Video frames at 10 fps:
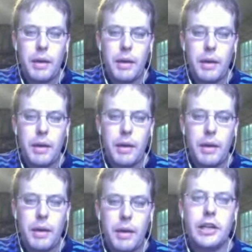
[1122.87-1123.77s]
hit the
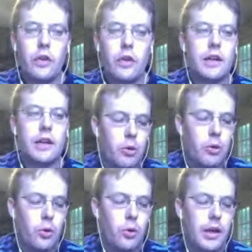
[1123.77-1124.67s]
table
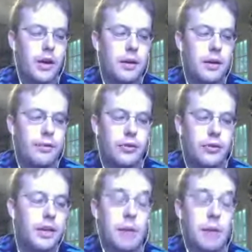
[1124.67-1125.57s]
if
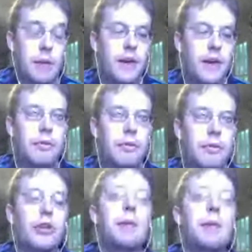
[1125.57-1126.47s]
there's any type of comp,
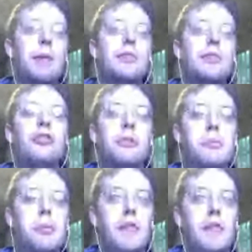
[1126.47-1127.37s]
if there's any type of
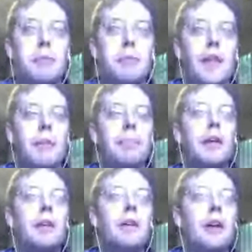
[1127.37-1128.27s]
decision to be made, let me
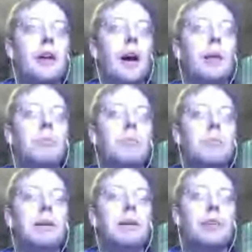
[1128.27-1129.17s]
say that.
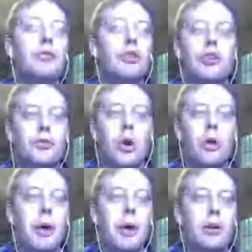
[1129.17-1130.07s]
Because if
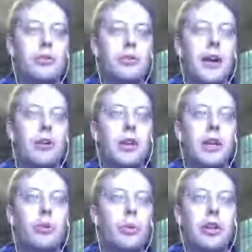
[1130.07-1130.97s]
you're just throwing models
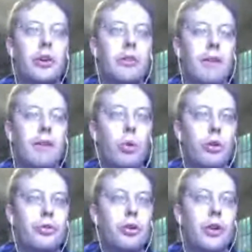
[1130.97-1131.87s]
down and you really don't
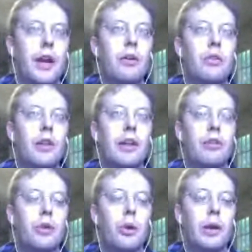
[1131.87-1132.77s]
even have a war scroll
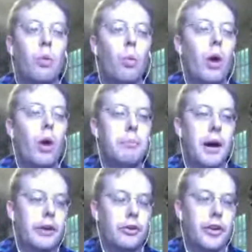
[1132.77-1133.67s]
count, throwing
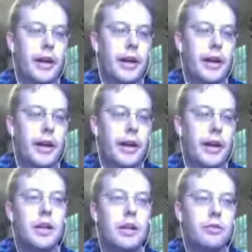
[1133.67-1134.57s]
1 model down
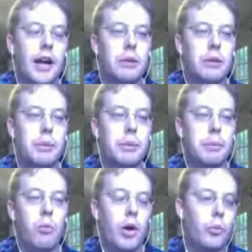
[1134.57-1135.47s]
is not going to be a
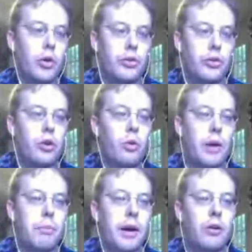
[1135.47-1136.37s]
problem. 1 war scroll,
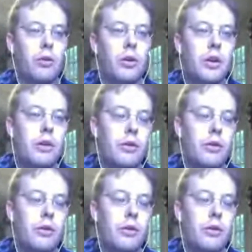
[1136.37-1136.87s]
1 model